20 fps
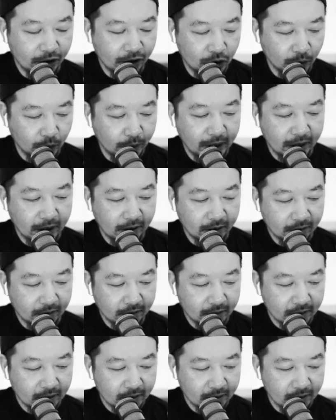
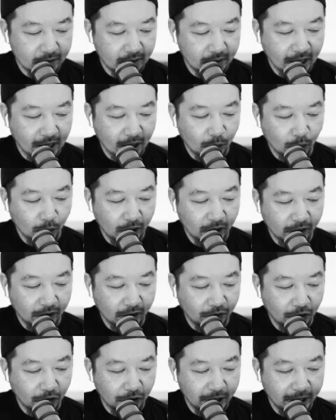doing that work
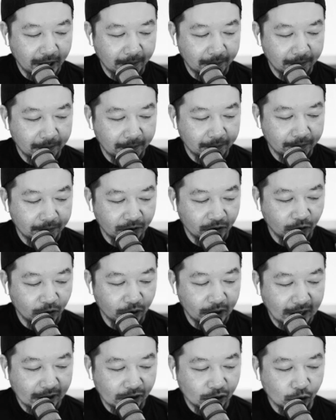for him,
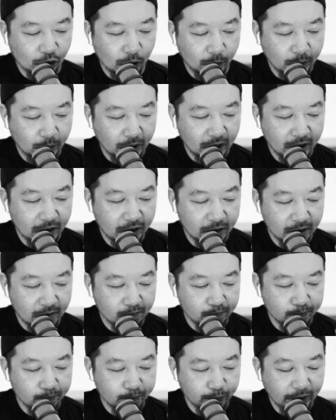for that Supra,
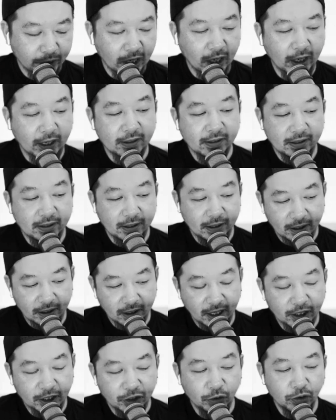and I can see,
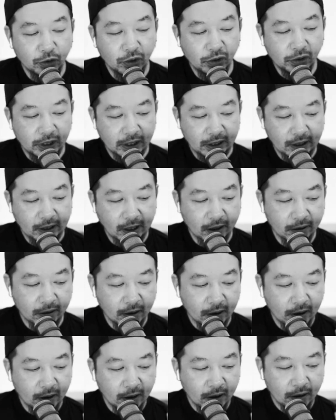like, you're using
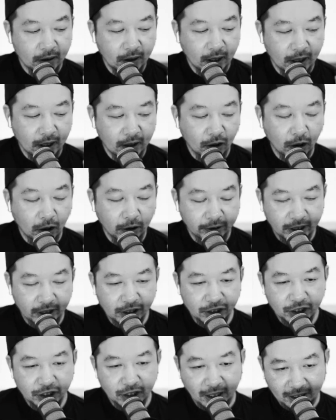that
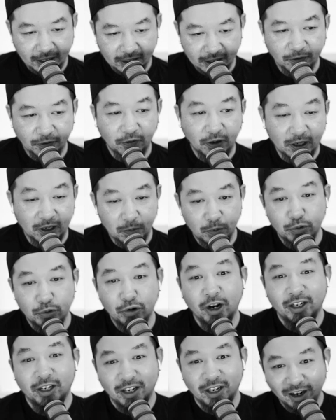orange, like, it's fucking
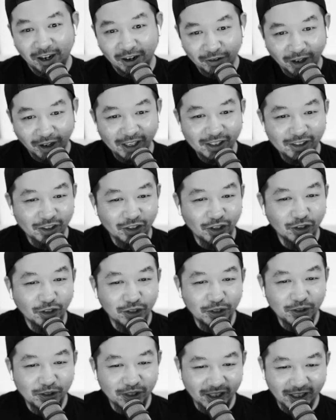bright car, right? So you're
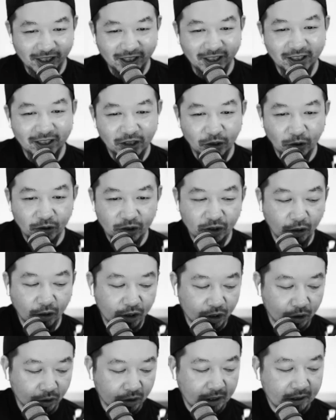using it in your
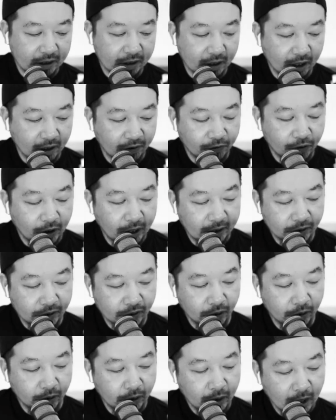socials and stuff, right?
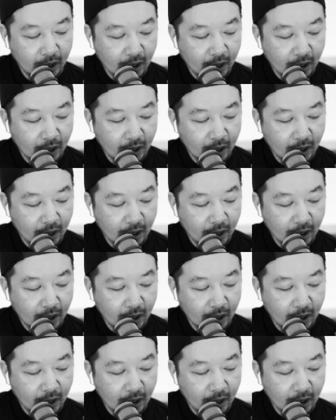So